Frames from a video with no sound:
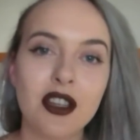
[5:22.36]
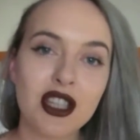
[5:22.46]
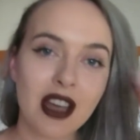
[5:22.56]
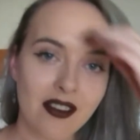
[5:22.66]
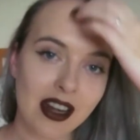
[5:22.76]
you do
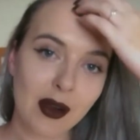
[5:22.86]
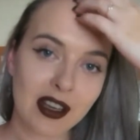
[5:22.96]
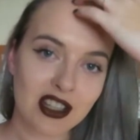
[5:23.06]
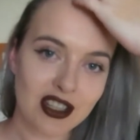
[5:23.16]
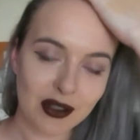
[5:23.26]
have any
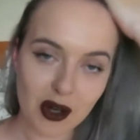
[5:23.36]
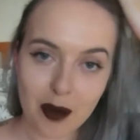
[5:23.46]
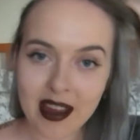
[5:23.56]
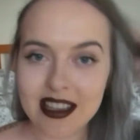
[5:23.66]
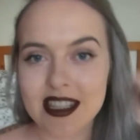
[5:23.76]
questions or
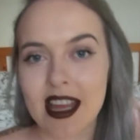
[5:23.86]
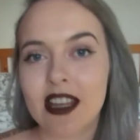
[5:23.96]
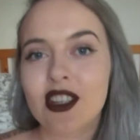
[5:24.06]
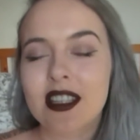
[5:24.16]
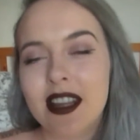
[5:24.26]
comments, then
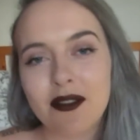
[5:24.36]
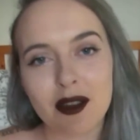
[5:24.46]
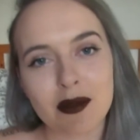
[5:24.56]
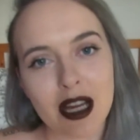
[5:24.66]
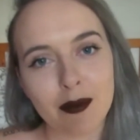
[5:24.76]
just leave them
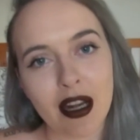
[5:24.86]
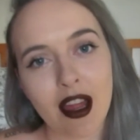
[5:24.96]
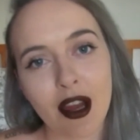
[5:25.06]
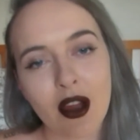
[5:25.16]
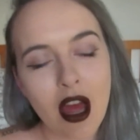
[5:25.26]
down
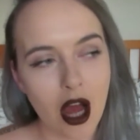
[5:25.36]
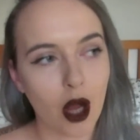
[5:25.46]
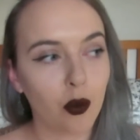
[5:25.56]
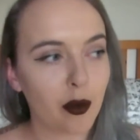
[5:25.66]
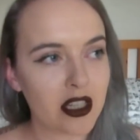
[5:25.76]
below. I
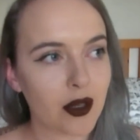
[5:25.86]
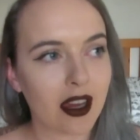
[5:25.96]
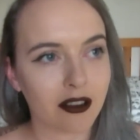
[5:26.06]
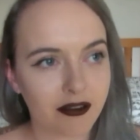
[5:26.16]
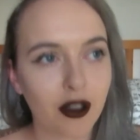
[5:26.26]
will be doing
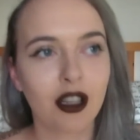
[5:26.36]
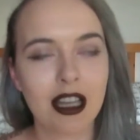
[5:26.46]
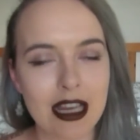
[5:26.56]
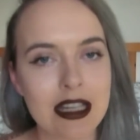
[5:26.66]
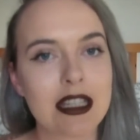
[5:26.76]
a full
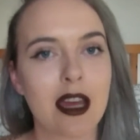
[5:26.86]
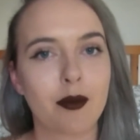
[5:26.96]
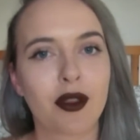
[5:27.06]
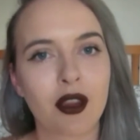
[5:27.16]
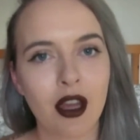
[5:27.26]

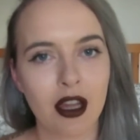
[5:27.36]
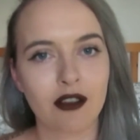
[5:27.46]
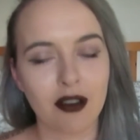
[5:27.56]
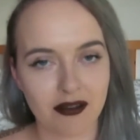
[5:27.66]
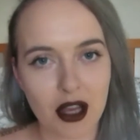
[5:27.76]
in-depth
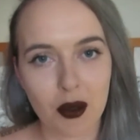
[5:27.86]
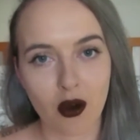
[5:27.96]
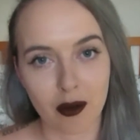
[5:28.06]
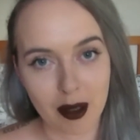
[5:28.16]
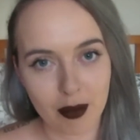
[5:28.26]
review
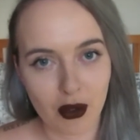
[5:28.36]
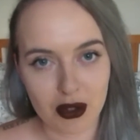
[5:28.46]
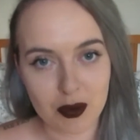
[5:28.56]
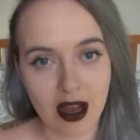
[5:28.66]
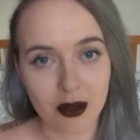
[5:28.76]
on my blog
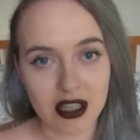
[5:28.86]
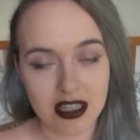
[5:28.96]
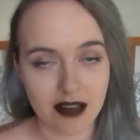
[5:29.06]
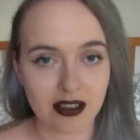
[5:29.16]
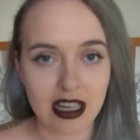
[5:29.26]
as well, so
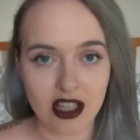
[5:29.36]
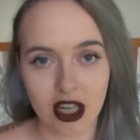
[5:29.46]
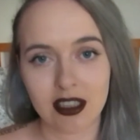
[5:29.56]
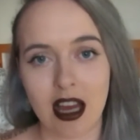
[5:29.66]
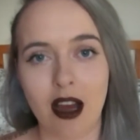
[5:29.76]
definitely check
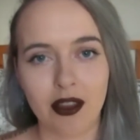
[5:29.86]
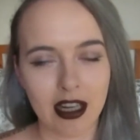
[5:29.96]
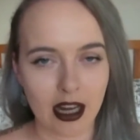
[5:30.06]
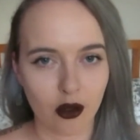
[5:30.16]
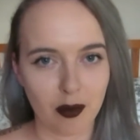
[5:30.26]
that out. The
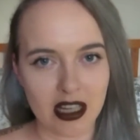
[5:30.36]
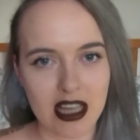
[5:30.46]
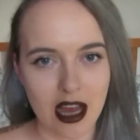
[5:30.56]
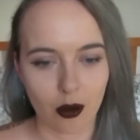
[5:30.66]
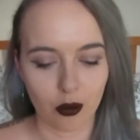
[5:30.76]
link will be
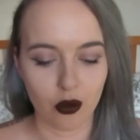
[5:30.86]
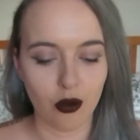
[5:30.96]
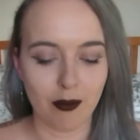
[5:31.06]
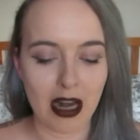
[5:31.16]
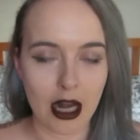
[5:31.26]
down
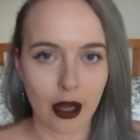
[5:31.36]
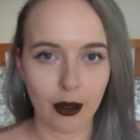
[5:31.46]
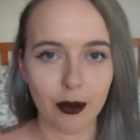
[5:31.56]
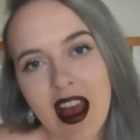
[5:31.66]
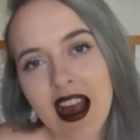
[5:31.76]
below.
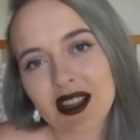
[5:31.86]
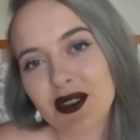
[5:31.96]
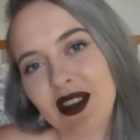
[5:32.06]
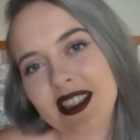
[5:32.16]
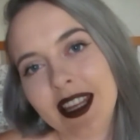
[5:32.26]
As
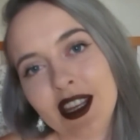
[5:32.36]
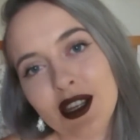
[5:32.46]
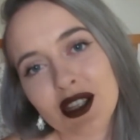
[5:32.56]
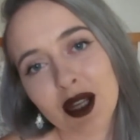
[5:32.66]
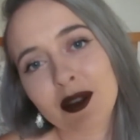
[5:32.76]
always, thank you
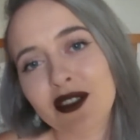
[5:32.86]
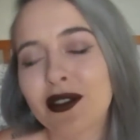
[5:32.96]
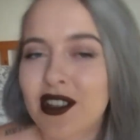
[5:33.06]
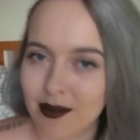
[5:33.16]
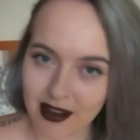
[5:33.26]
so much for
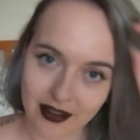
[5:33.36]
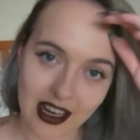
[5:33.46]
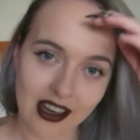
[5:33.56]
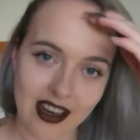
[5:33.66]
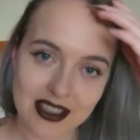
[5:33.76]
watching my video,
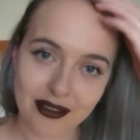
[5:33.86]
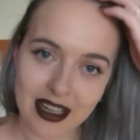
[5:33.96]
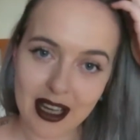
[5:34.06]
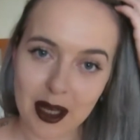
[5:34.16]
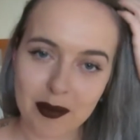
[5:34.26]
guys. I really
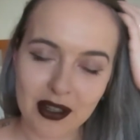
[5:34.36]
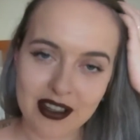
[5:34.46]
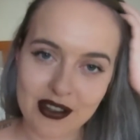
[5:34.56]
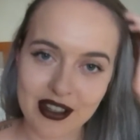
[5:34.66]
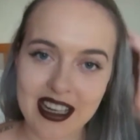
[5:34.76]
hope you
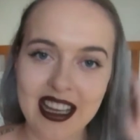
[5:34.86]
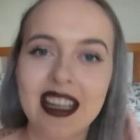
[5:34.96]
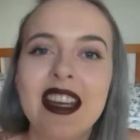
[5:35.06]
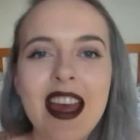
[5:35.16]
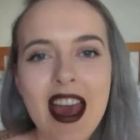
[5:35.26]
enjoyed it,
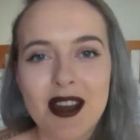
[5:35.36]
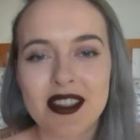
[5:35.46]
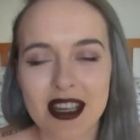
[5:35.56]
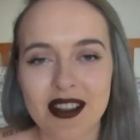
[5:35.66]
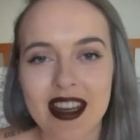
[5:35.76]
and I'll
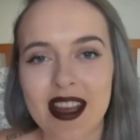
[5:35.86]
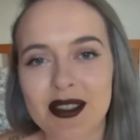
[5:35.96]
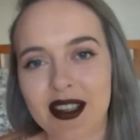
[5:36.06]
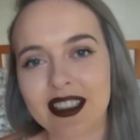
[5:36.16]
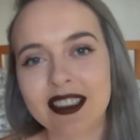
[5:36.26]
see you in the next
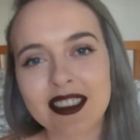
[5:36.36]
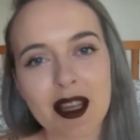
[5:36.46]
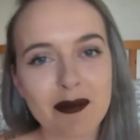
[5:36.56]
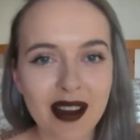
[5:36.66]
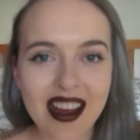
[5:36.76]
one.
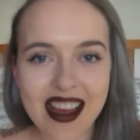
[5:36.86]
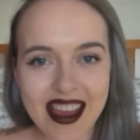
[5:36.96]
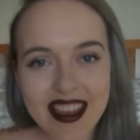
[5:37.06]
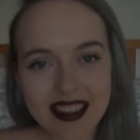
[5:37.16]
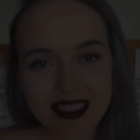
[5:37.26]
Bye!